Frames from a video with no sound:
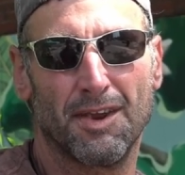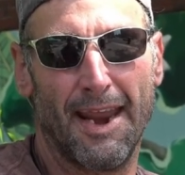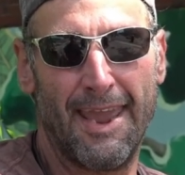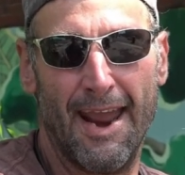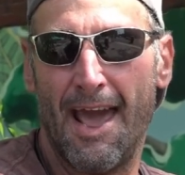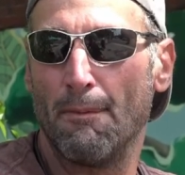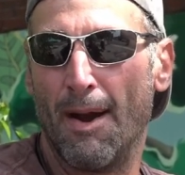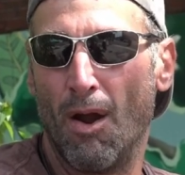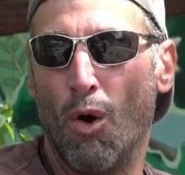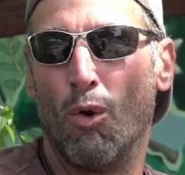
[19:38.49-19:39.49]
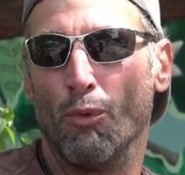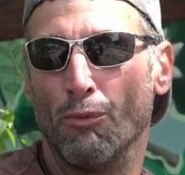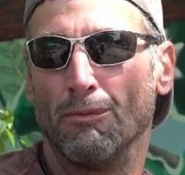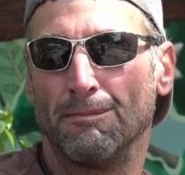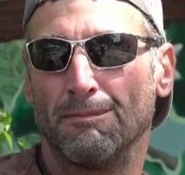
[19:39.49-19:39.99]
can't have my
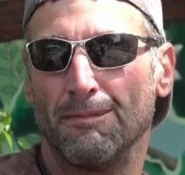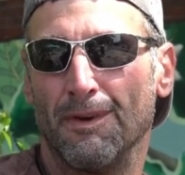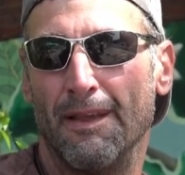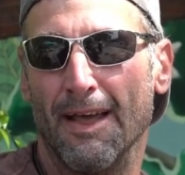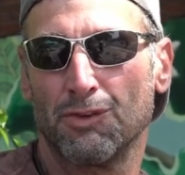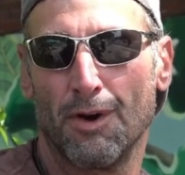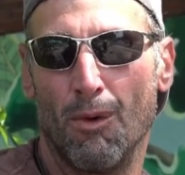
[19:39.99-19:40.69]
own, and that's what I